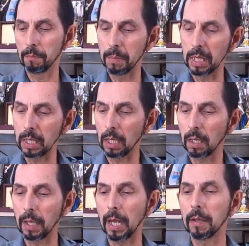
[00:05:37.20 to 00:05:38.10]

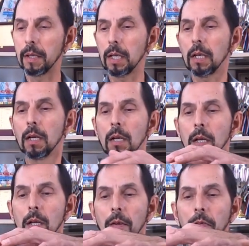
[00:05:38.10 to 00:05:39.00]
meaning that the
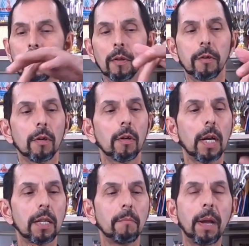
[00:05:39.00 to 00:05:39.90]
cylinder
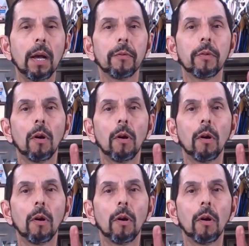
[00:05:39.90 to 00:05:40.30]
and the mount